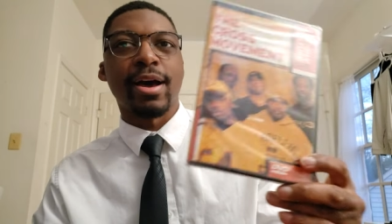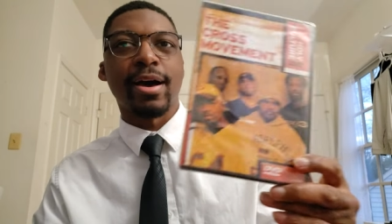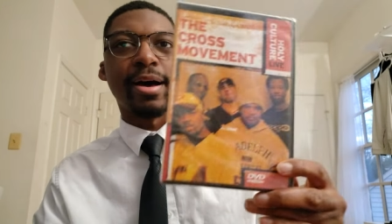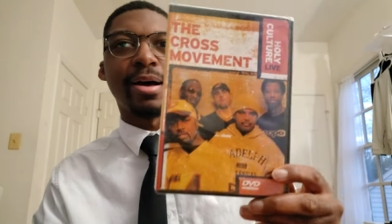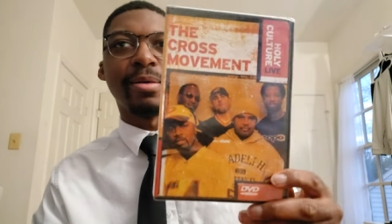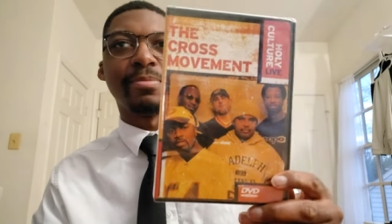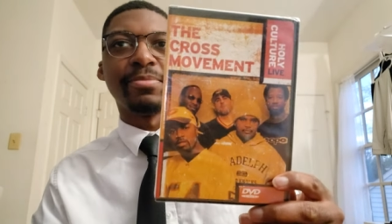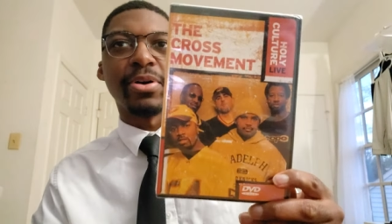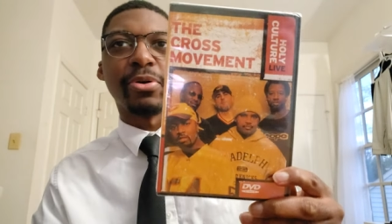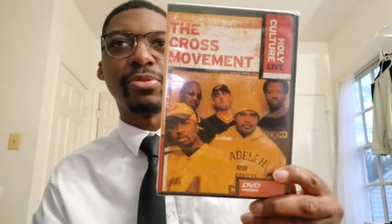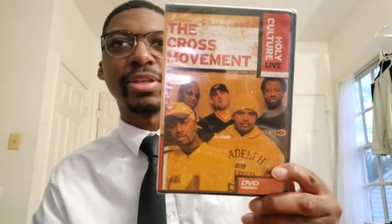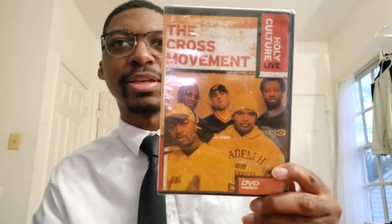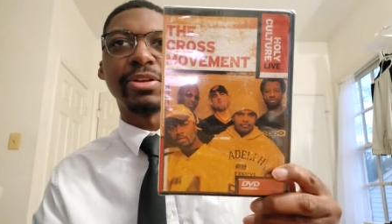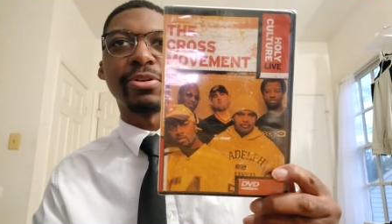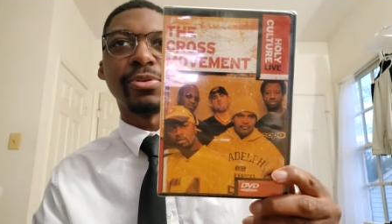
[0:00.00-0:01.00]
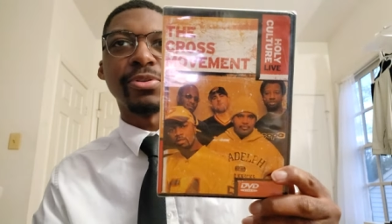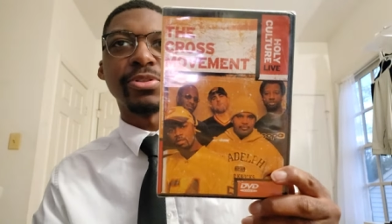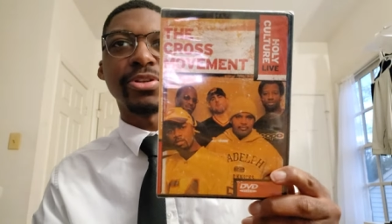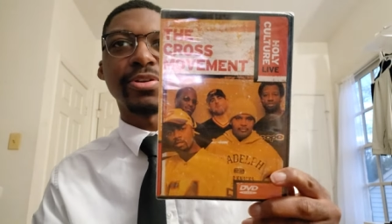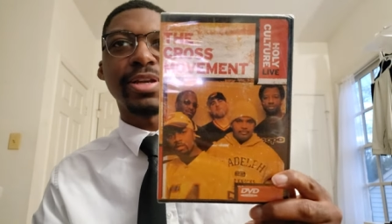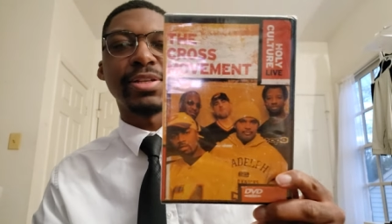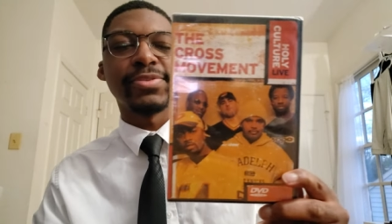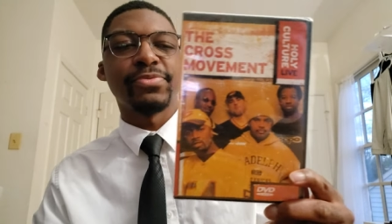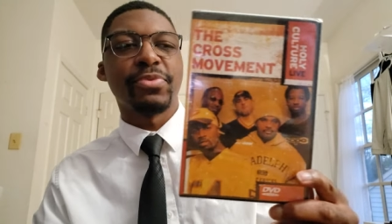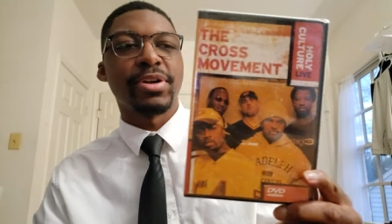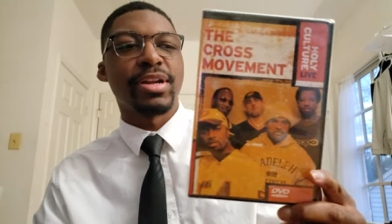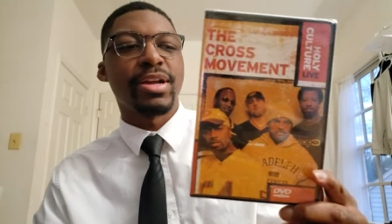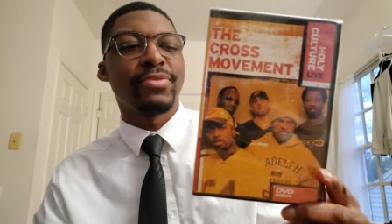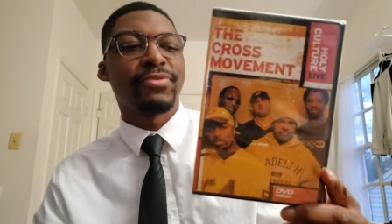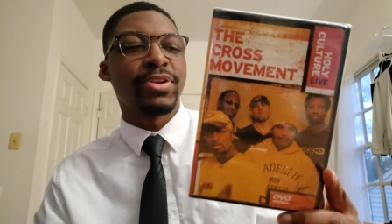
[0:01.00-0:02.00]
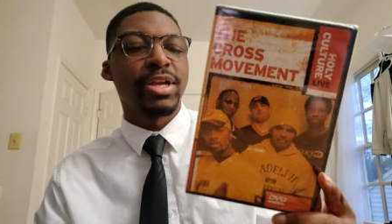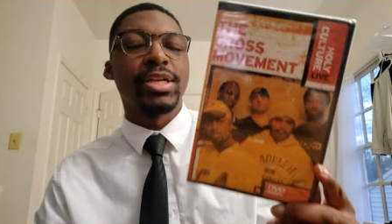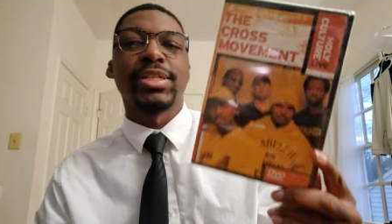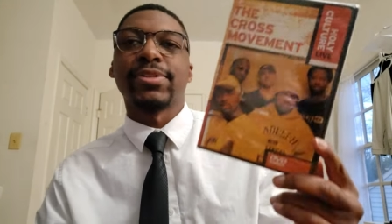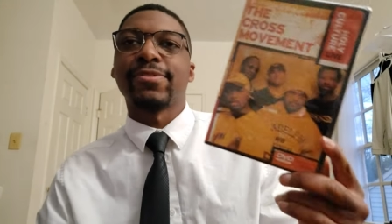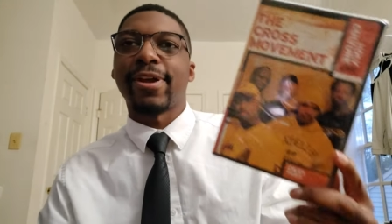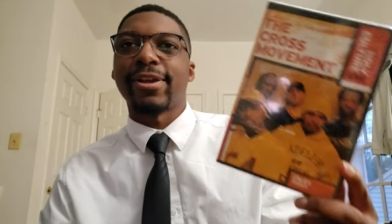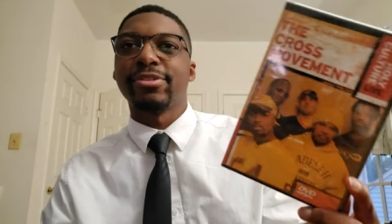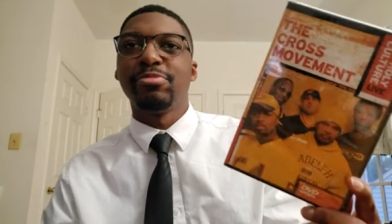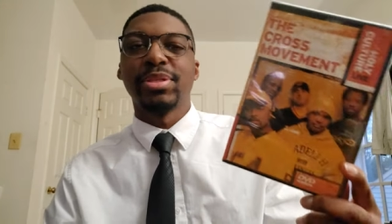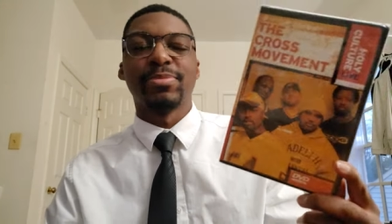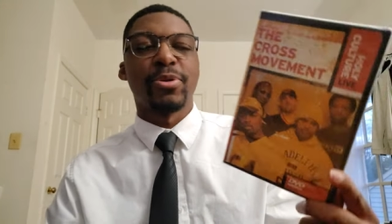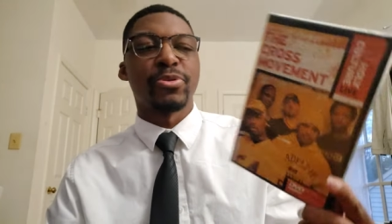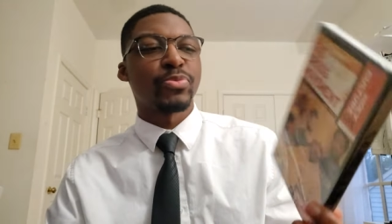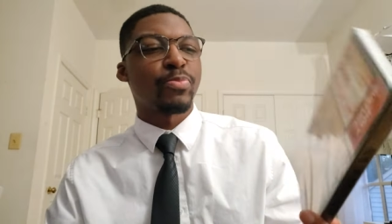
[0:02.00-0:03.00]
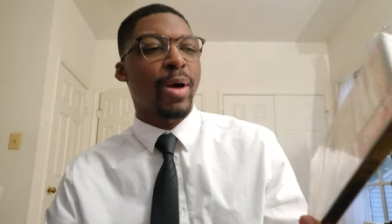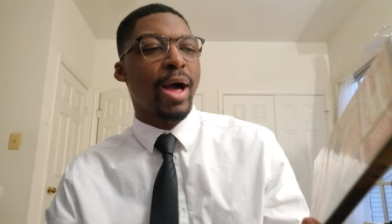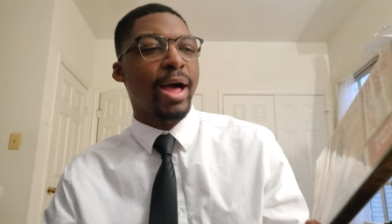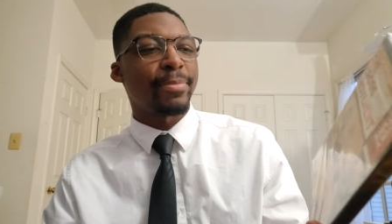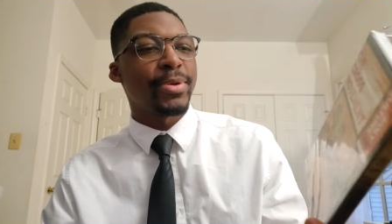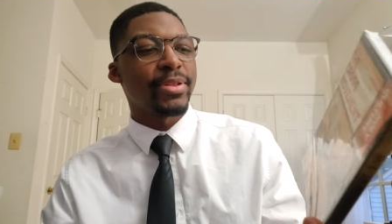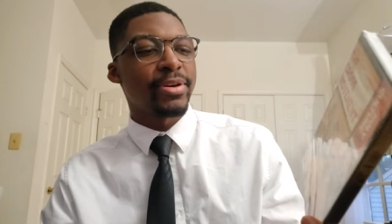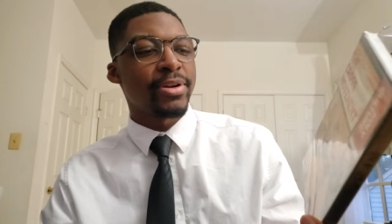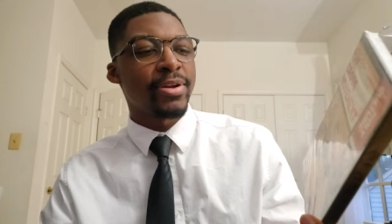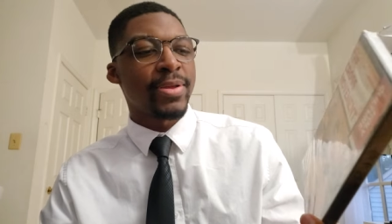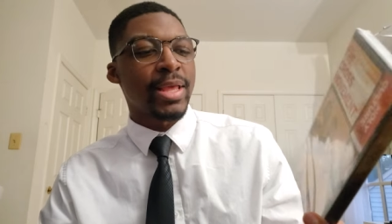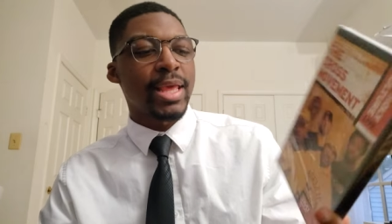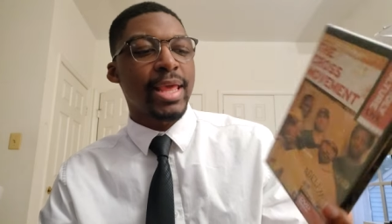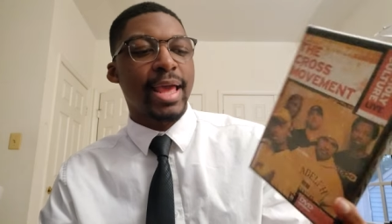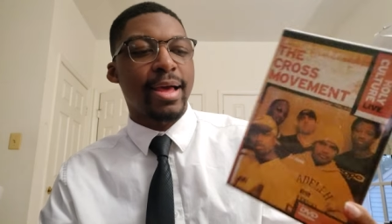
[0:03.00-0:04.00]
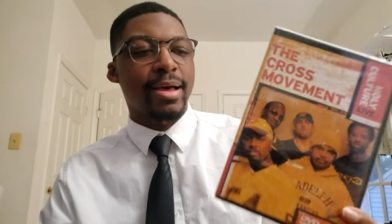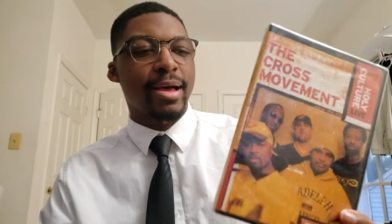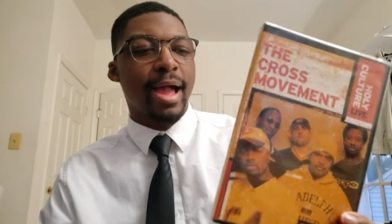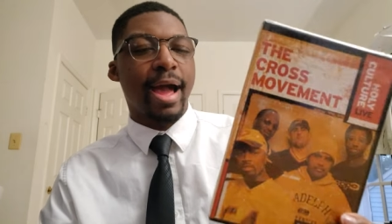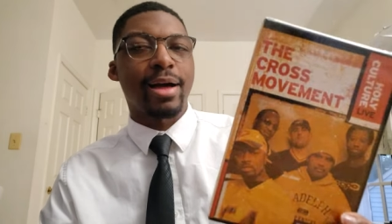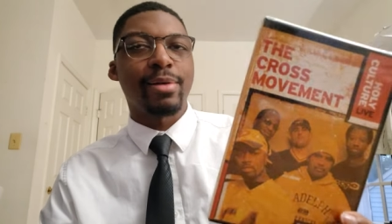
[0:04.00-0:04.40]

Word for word: Um, Holy Culture is one of Crossman's most popular uh,